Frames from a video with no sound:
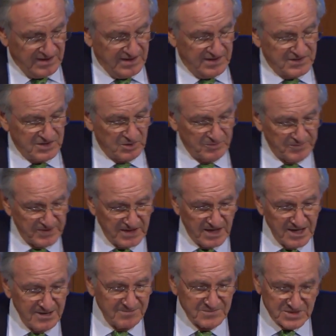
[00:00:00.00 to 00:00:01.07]
And she opened
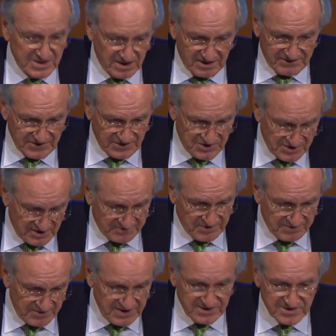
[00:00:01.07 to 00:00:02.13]
Ems Coffee Shop
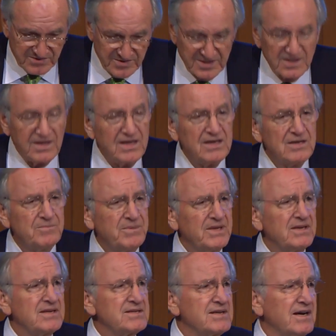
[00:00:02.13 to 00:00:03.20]
on Main Street in
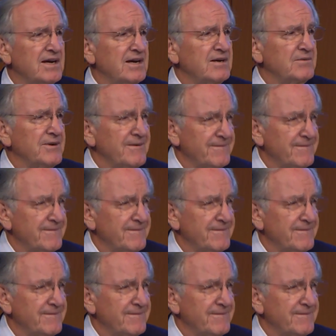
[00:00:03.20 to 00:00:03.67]
Independence, Iowa.